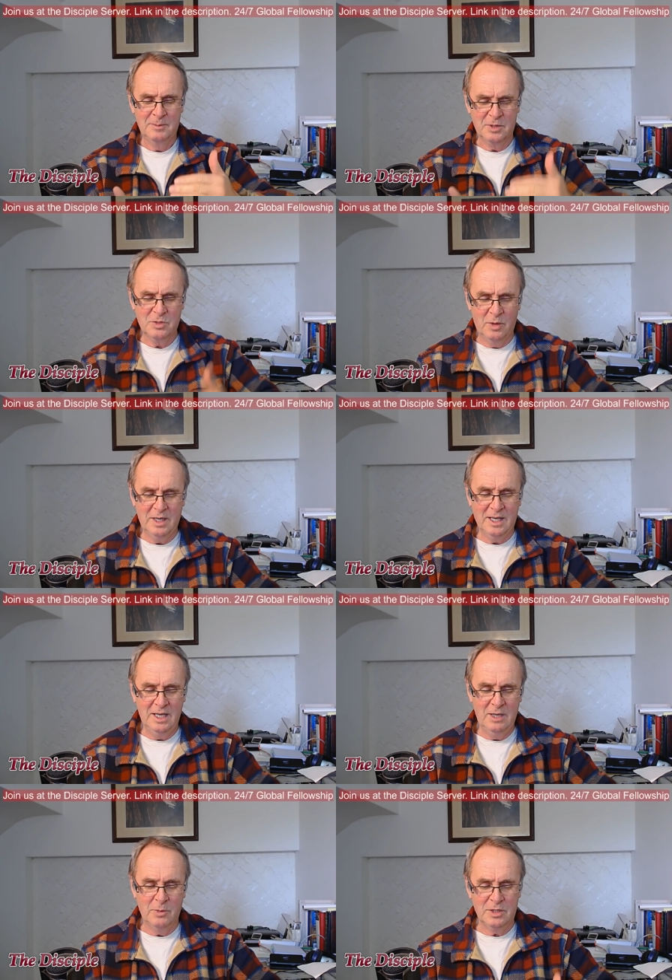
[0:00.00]
But it's quite
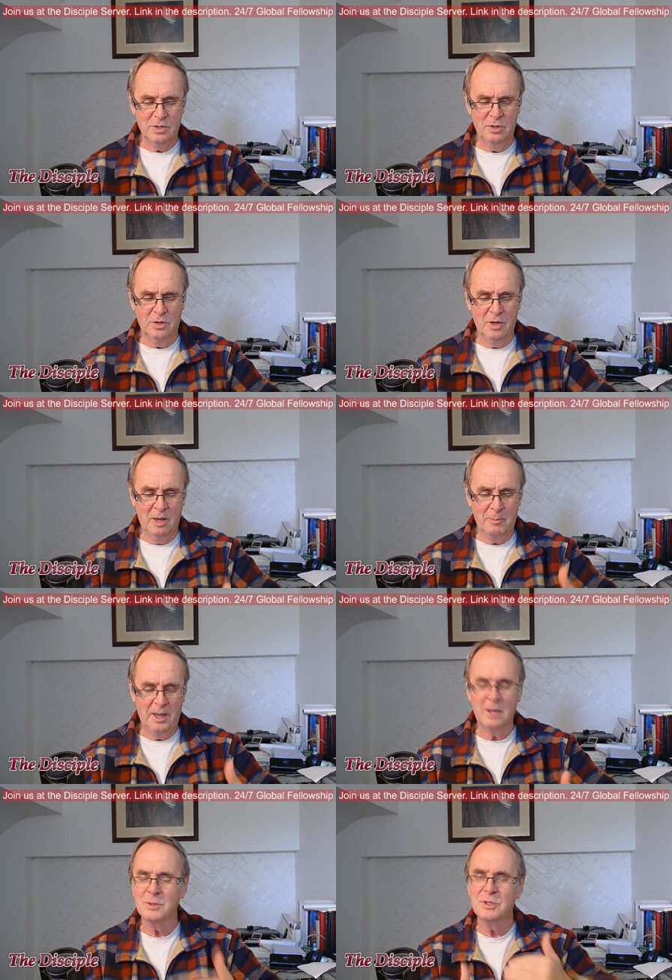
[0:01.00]
clear we're talking
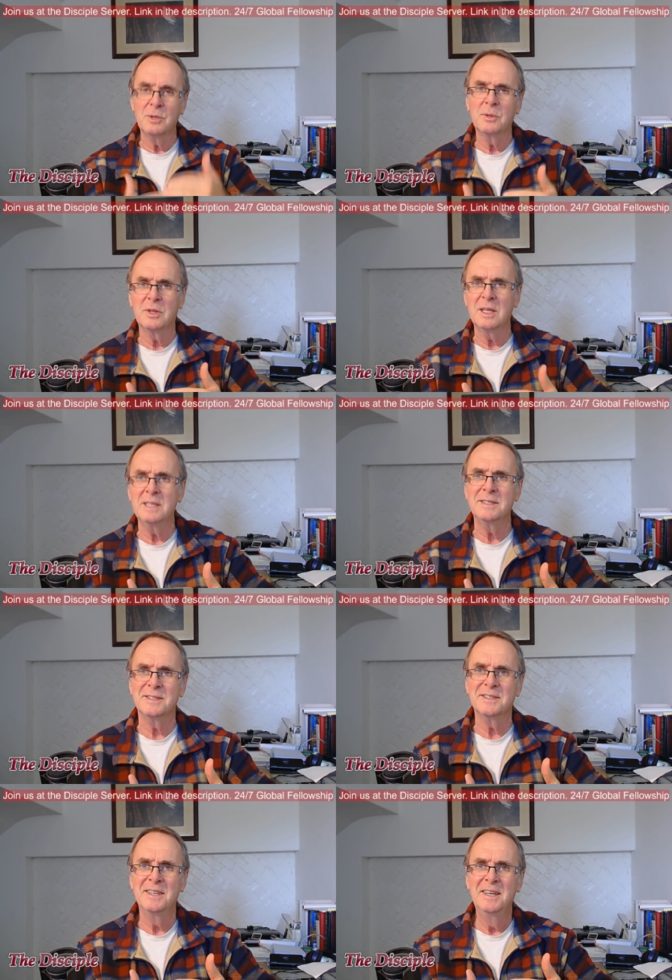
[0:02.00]
about two
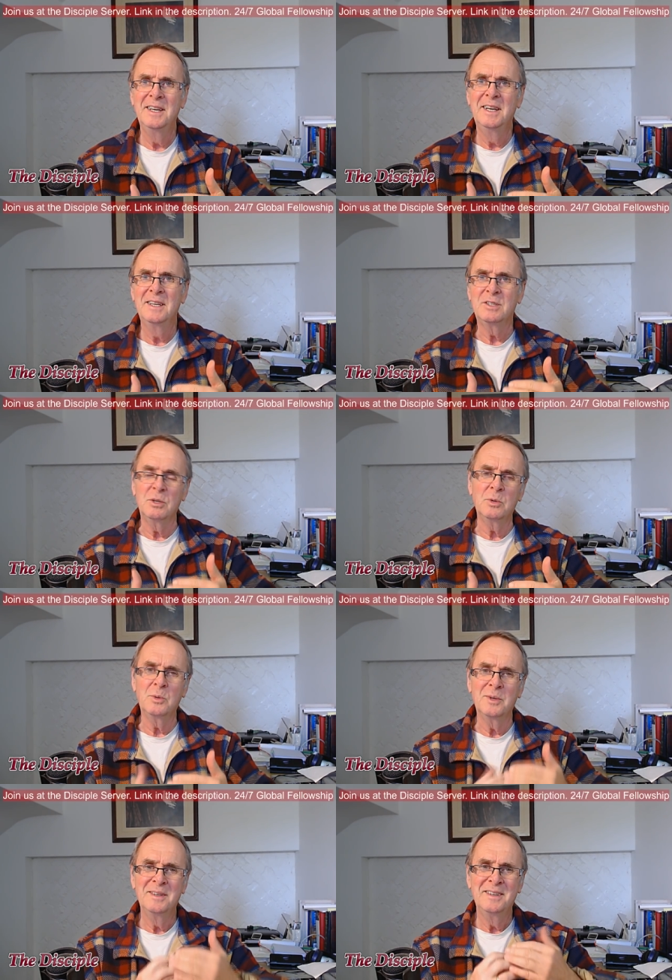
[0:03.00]
things,
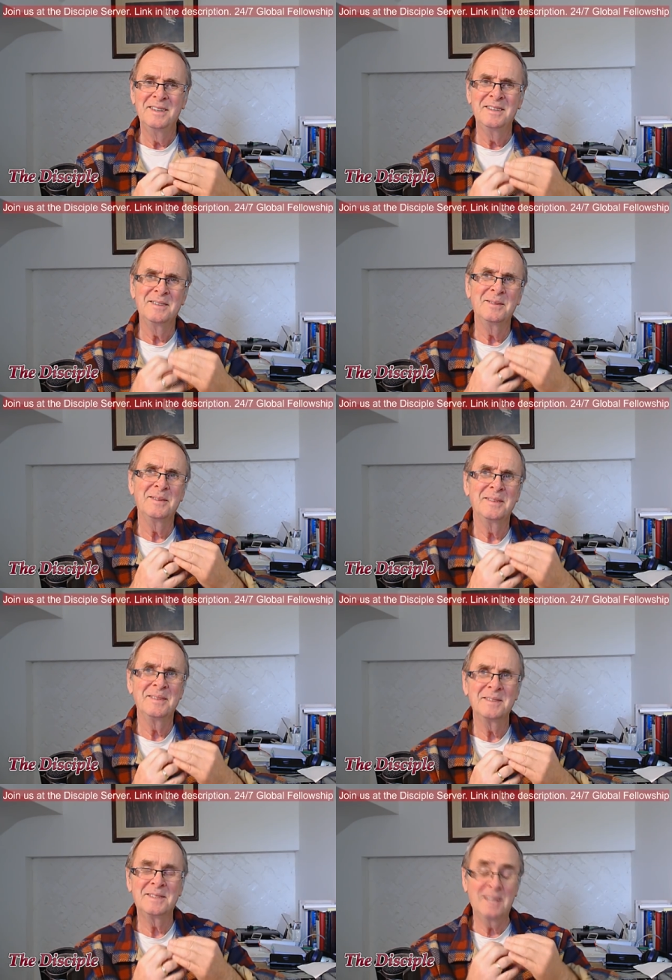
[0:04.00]
two
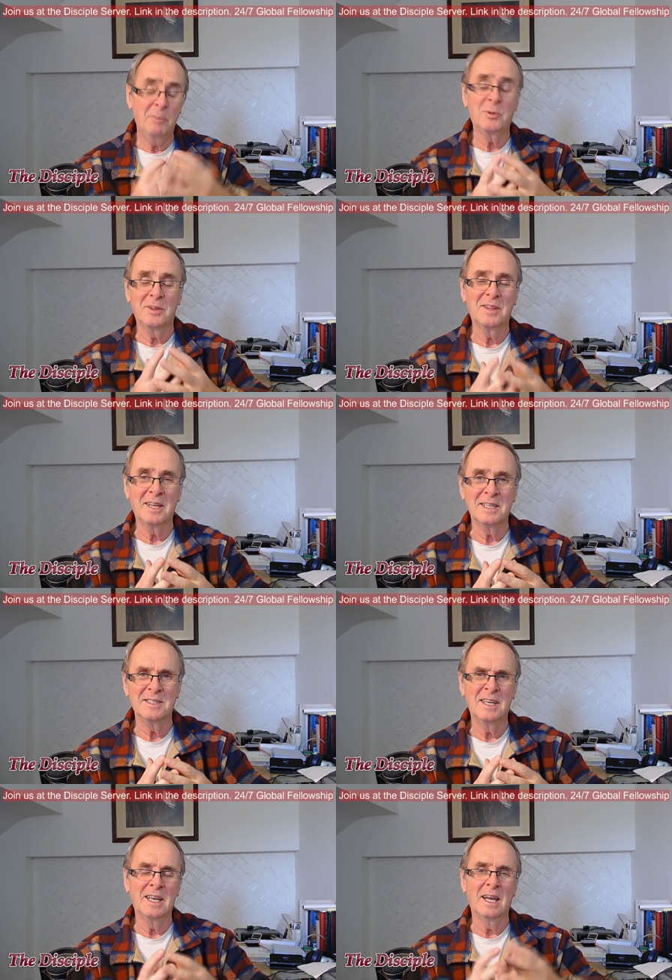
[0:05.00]
separate
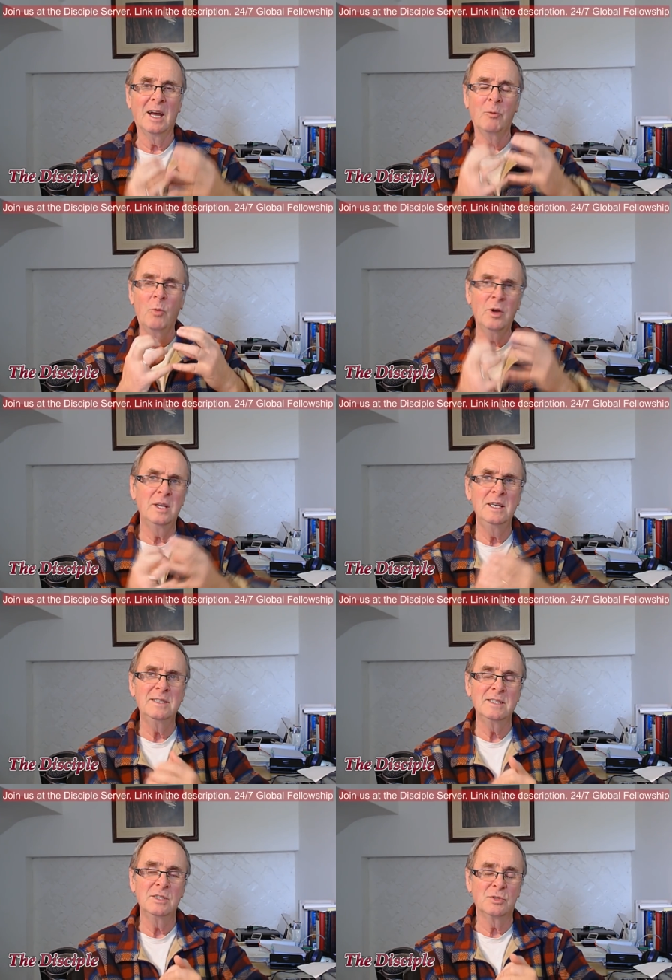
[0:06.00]
things here. And one
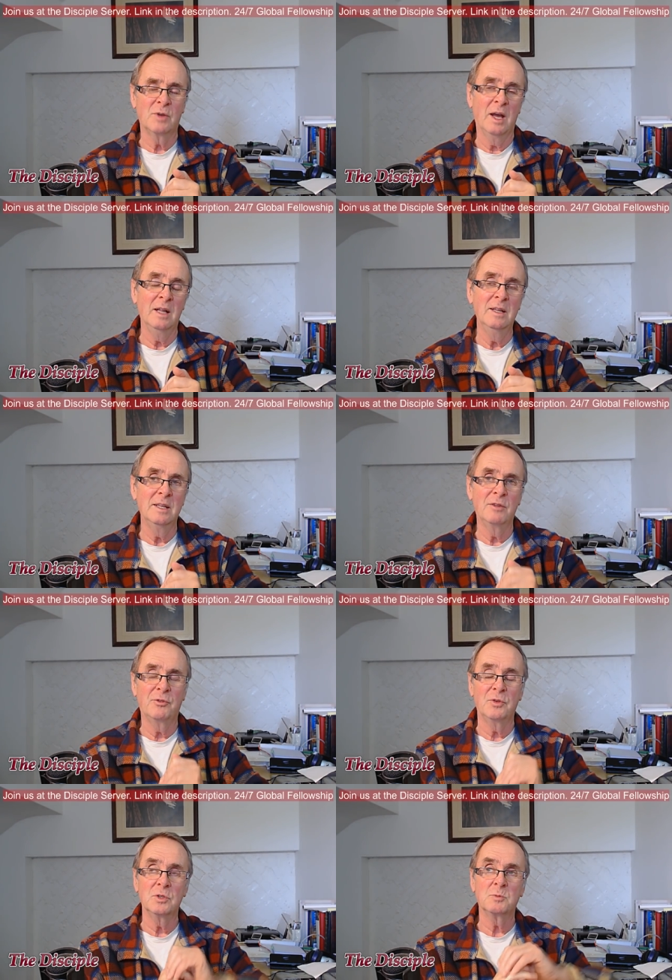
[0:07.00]
is Israel in
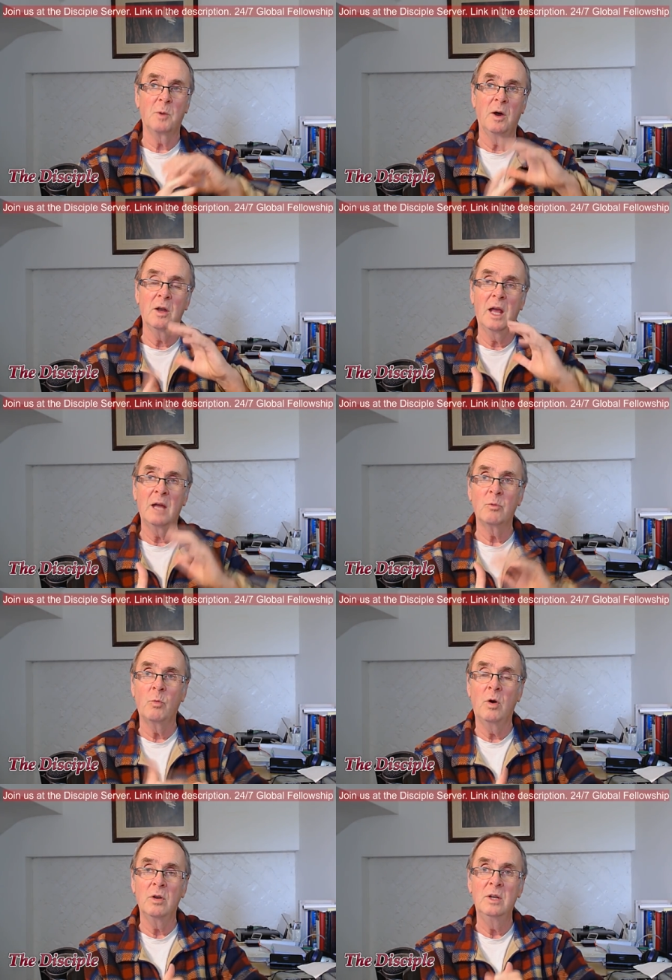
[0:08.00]
the first part,
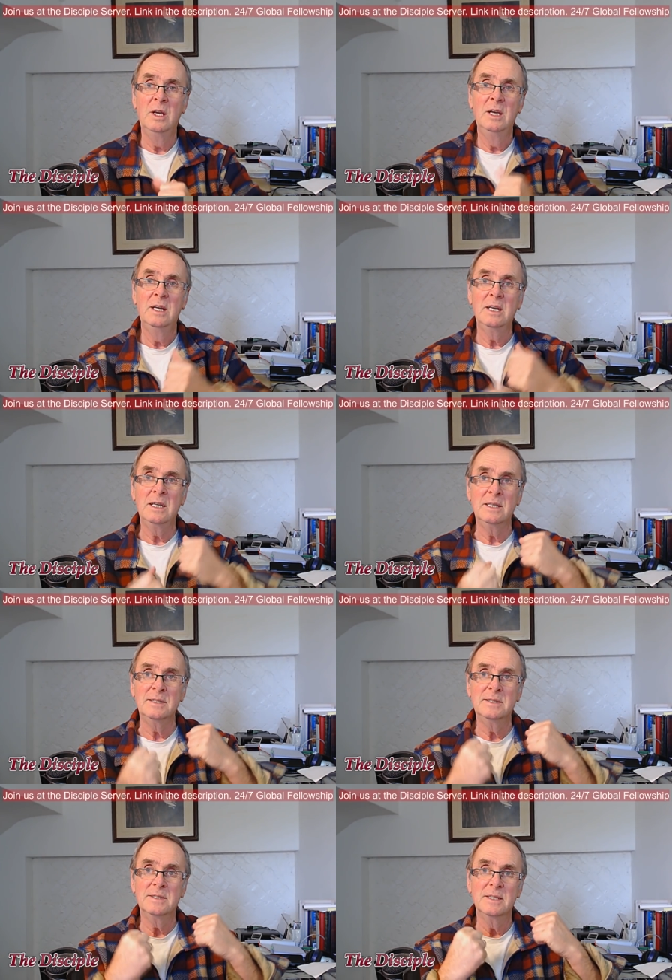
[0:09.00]
and one
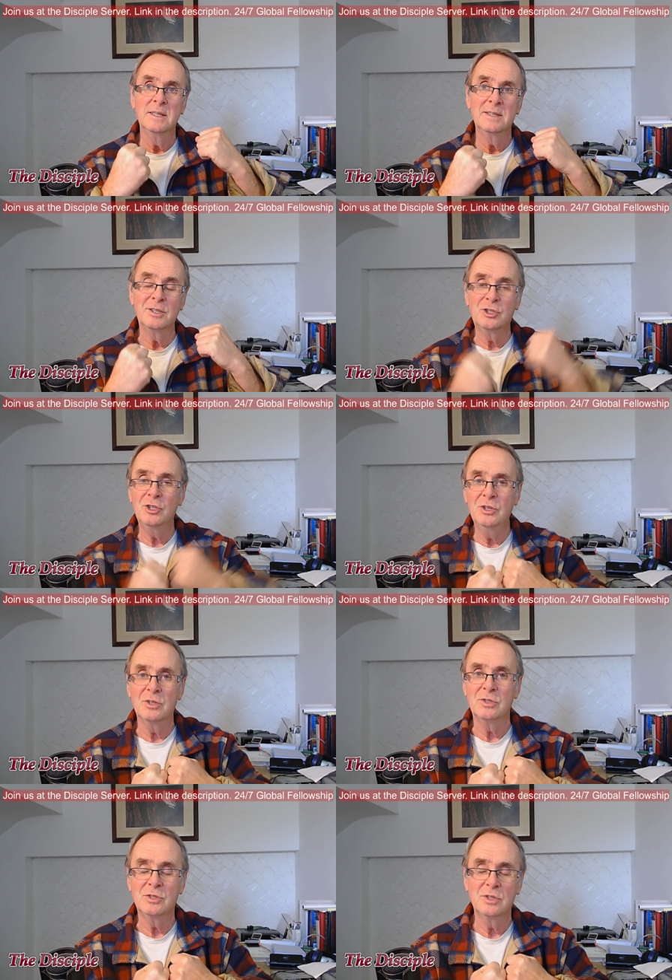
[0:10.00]
is the
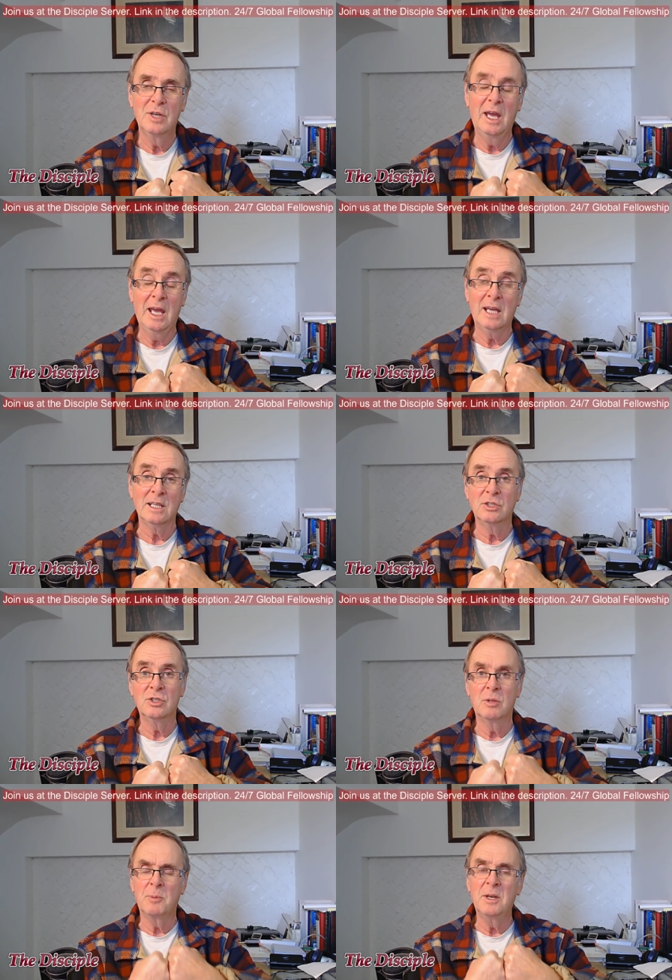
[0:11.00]
church
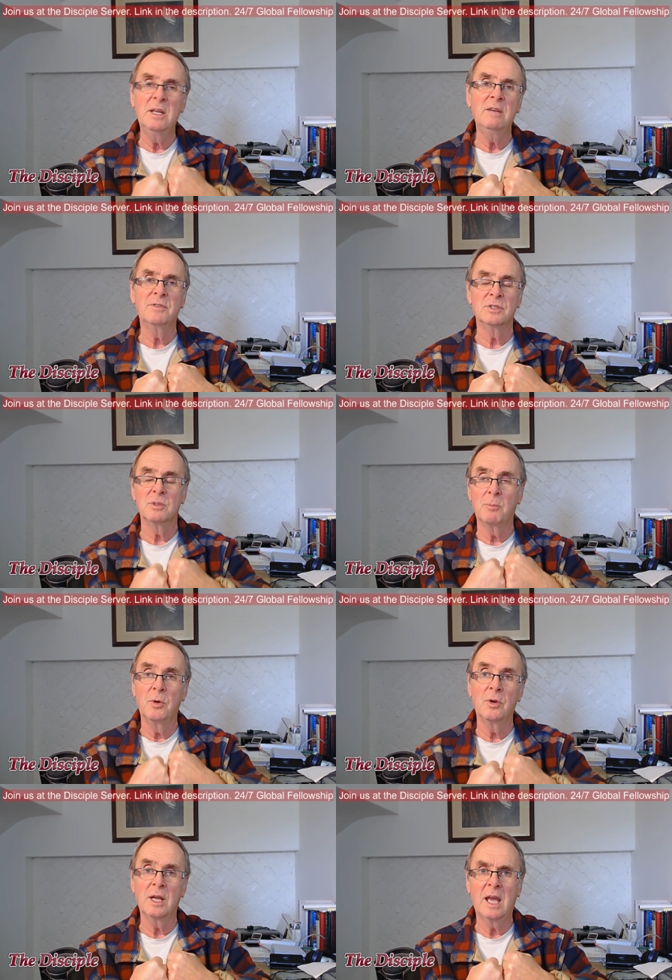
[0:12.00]
age, the believers, the
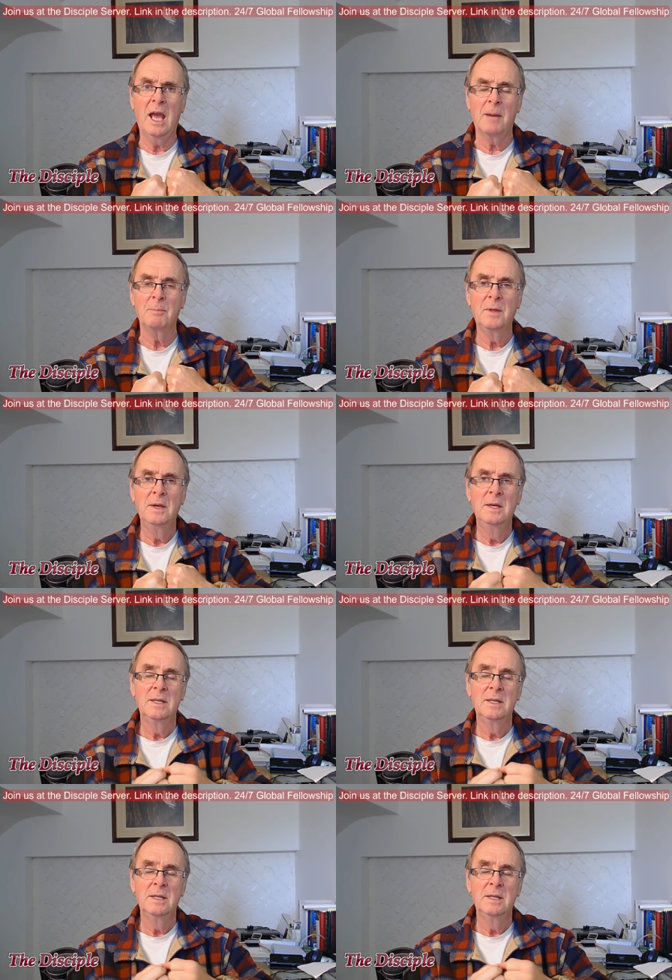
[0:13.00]
born again.